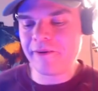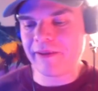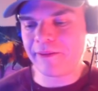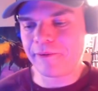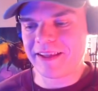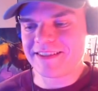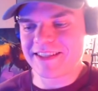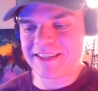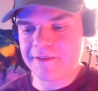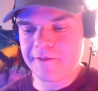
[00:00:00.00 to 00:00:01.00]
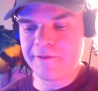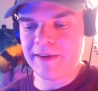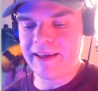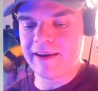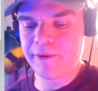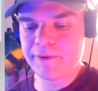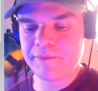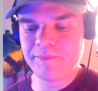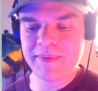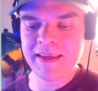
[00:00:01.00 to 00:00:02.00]
rather than just filling out
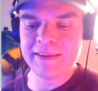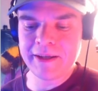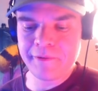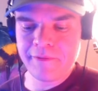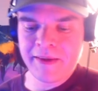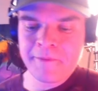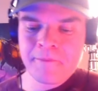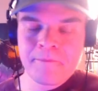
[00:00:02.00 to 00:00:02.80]
the entire thing.